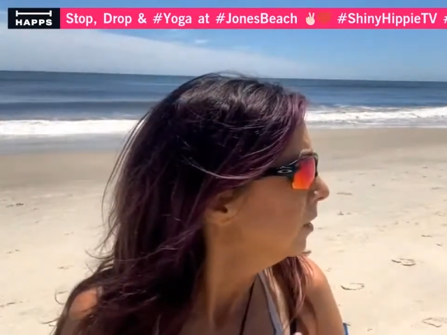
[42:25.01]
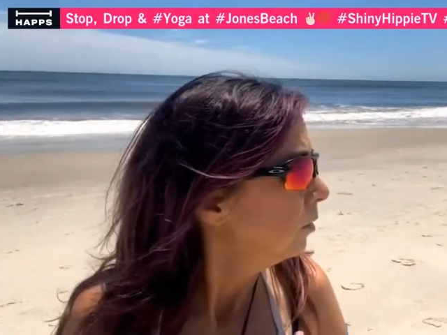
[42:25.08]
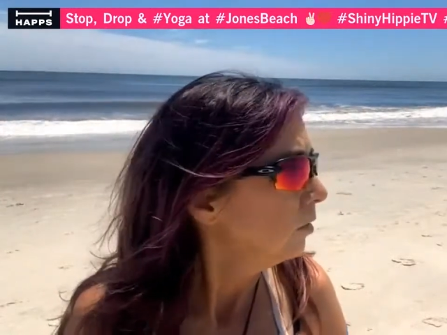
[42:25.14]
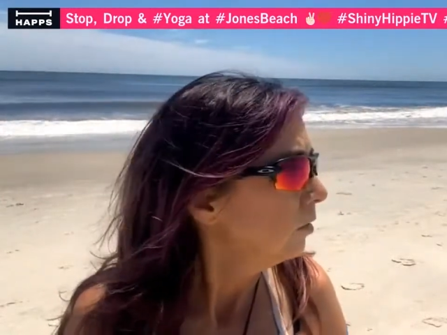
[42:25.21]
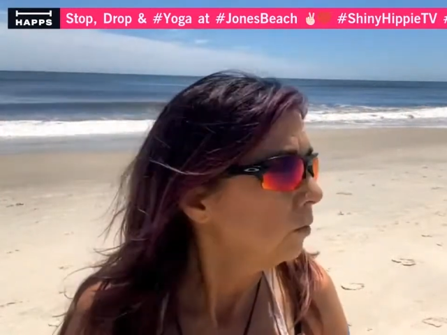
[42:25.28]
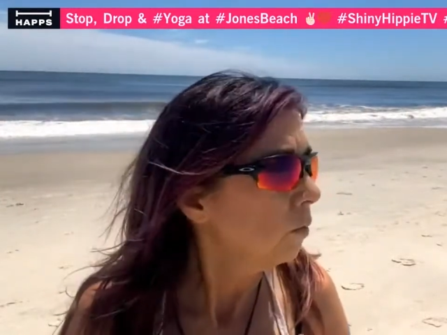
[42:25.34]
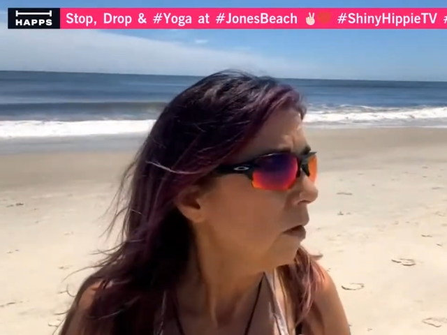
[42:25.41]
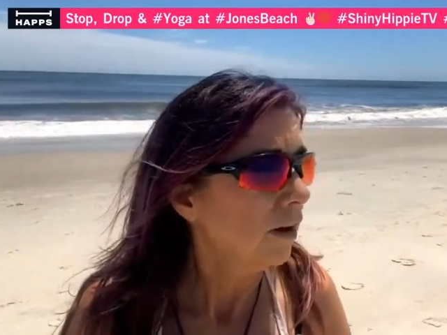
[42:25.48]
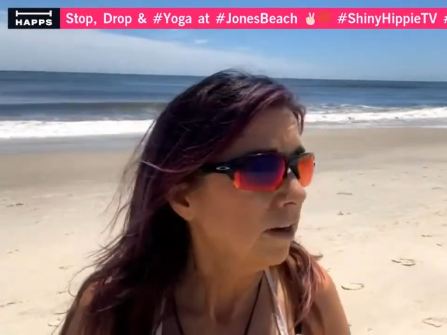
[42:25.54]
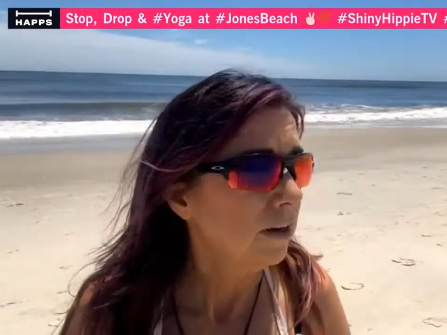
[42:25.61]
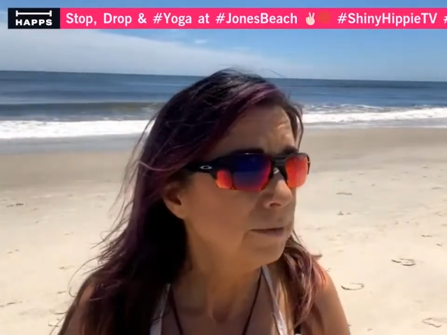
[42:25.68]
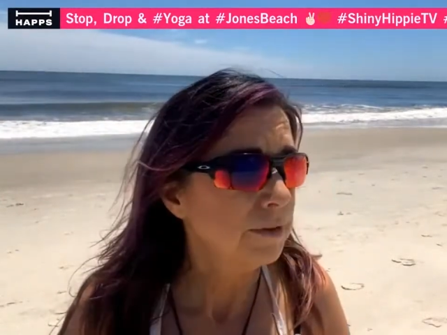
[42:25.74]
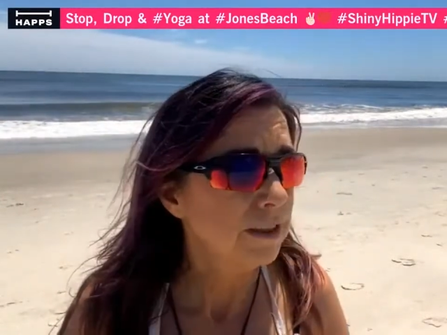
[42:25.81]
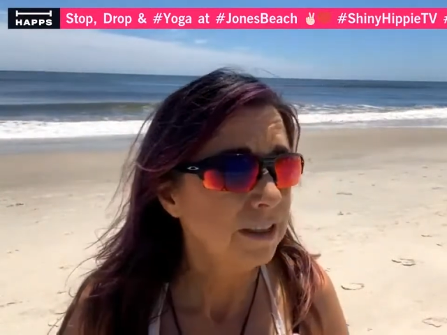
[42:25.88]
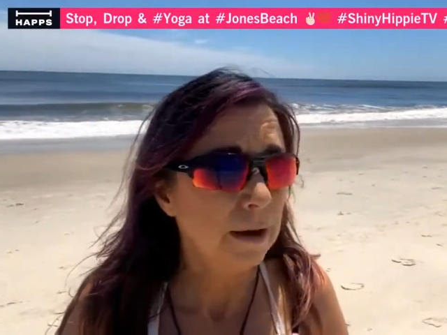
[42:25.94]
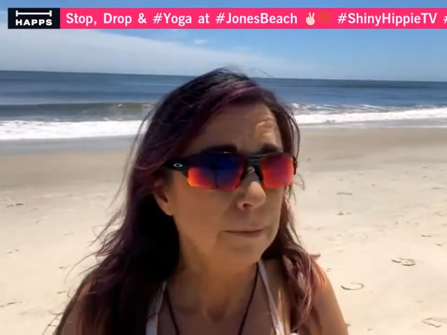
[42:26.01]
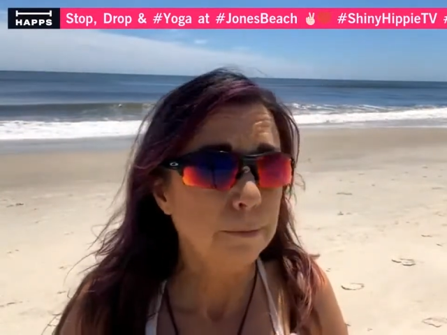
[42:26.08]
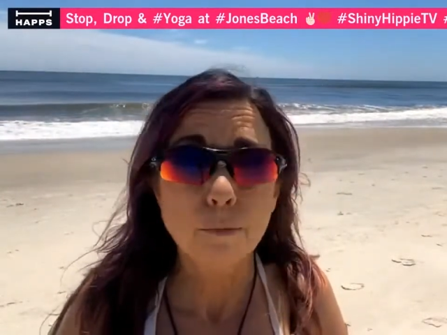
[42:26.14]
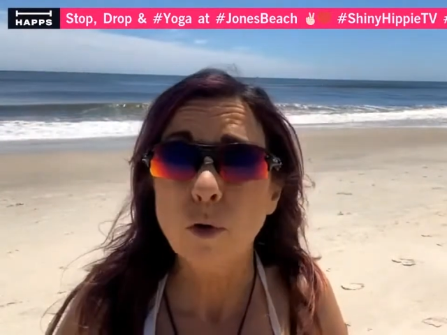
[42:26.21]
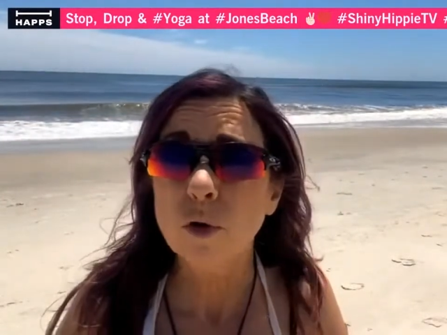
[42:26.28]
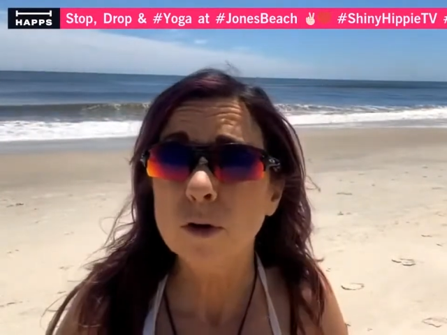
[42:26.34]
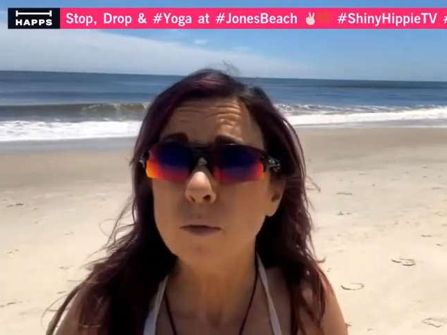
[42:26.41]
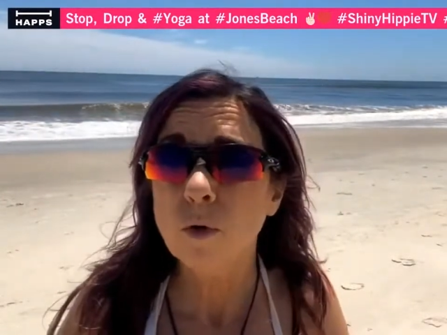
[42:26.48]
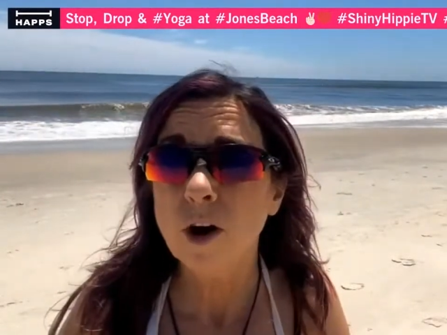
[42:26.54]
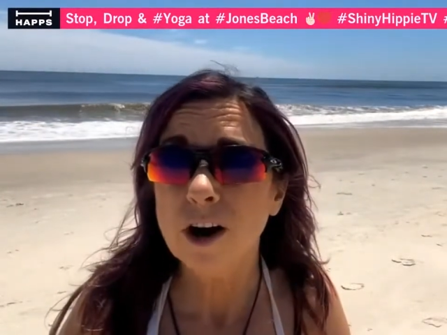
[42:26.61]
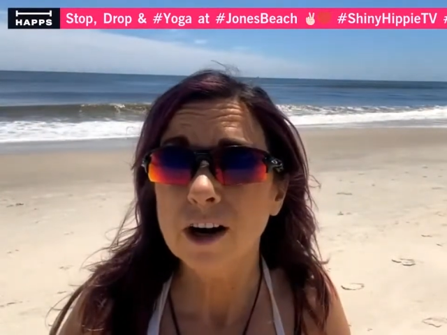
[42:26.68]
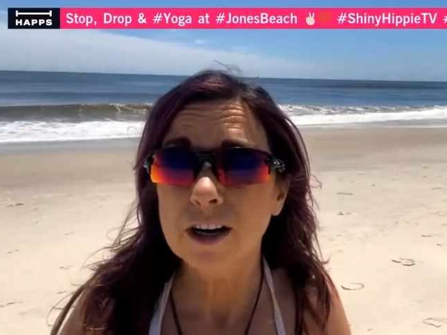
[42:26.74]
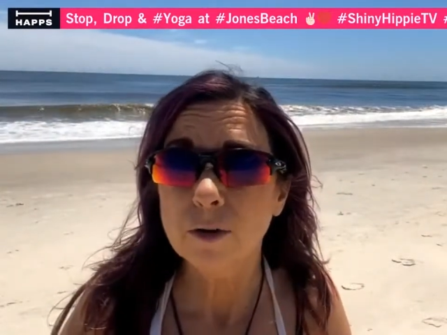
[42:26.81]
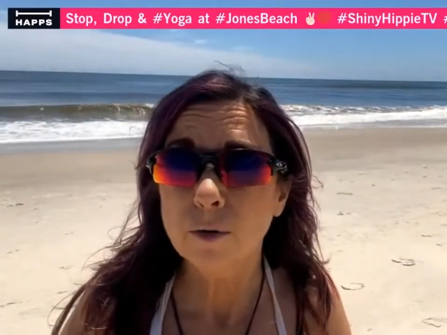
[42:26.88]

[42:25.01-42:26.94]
We're going to walk up to that boardwalk.